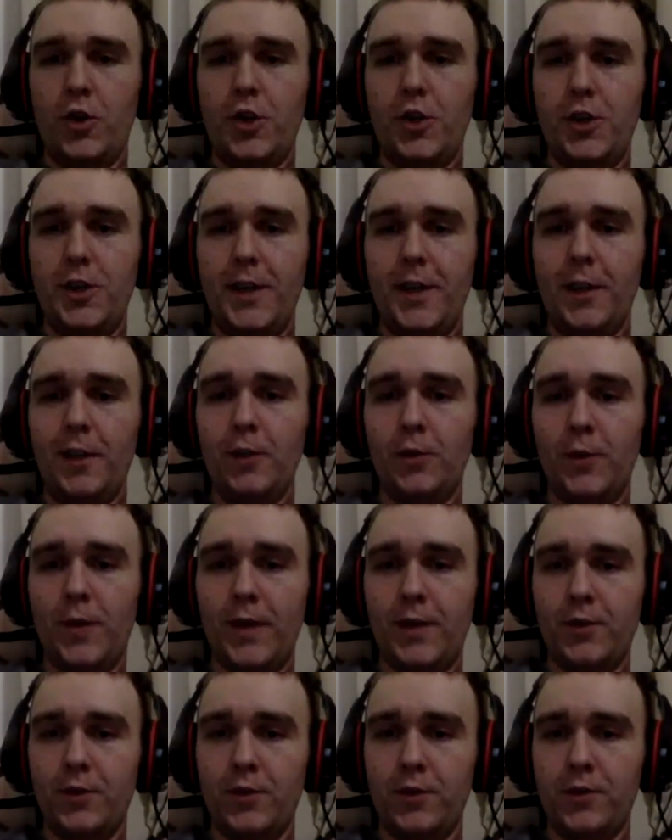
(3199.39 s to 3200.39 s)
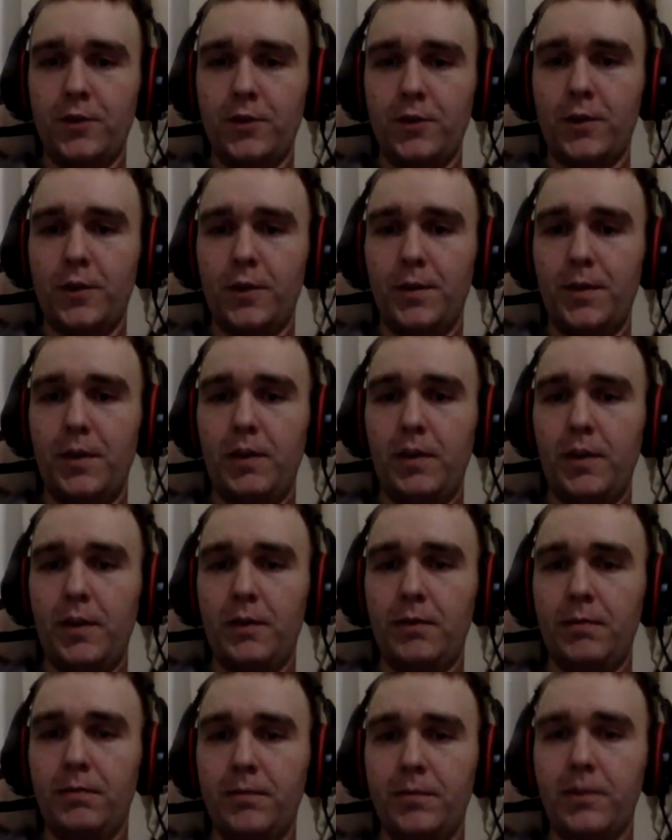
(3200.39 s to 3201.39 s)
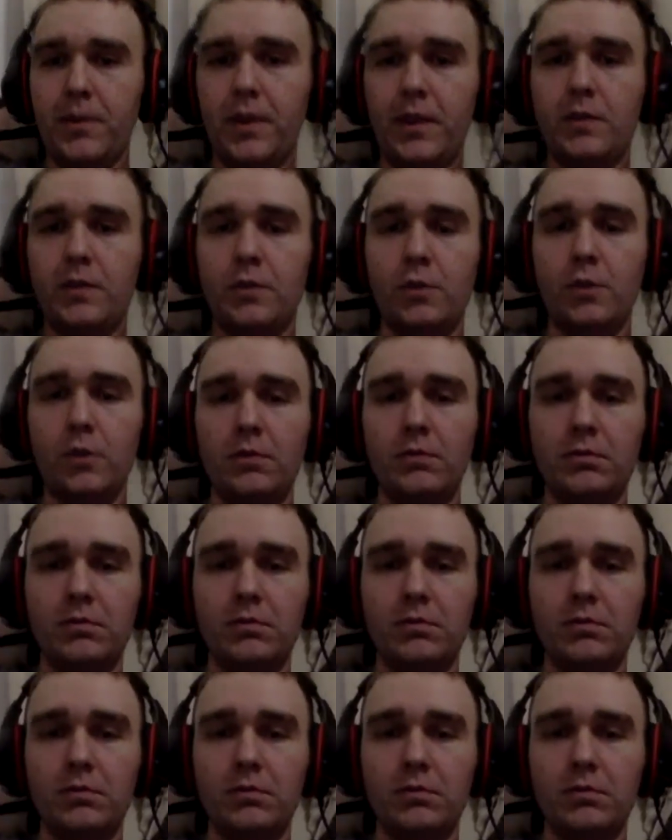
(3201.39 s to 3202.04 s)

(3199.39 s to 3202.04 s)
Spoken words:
Yellow Rangers are going to be there, so that's cool.